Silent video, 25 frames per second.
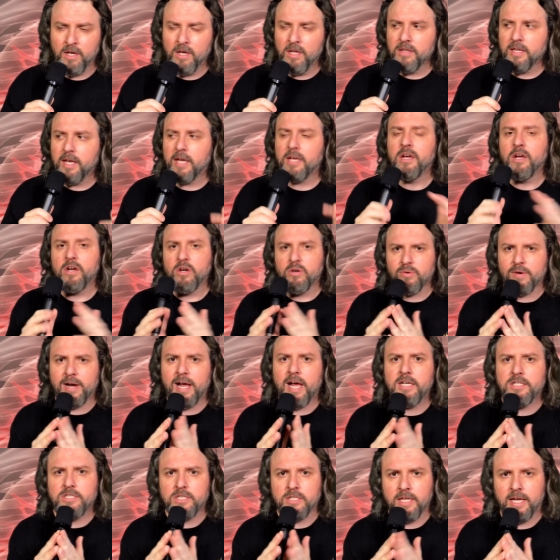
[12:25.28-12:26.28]
Like
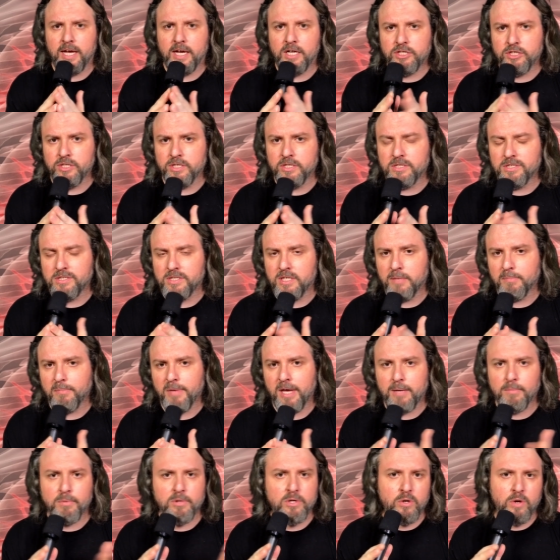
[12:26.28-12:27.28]
congratulations that
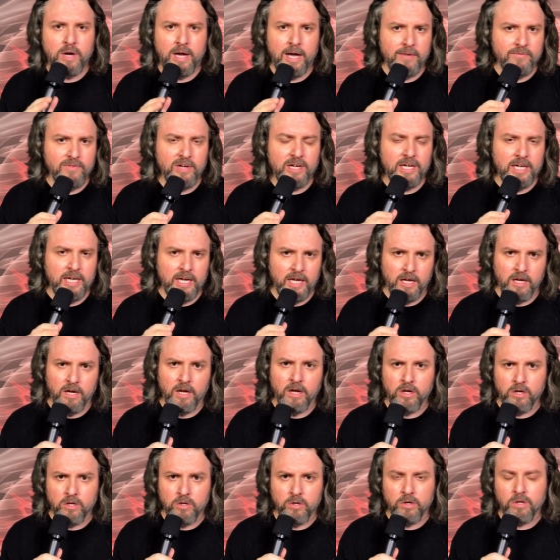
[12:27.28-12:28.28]
maybe you have a gay
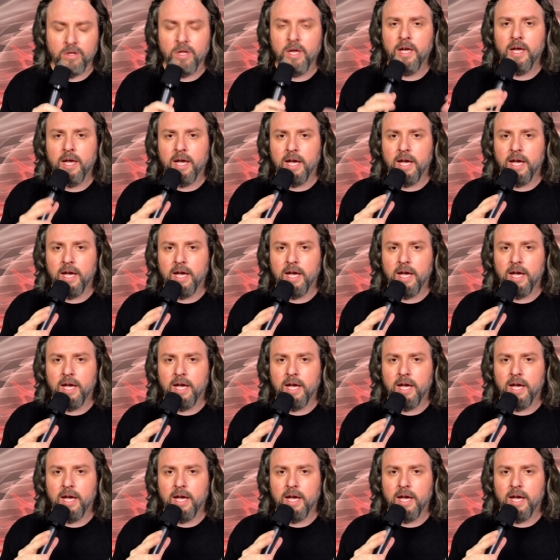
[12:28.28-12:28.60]
uncle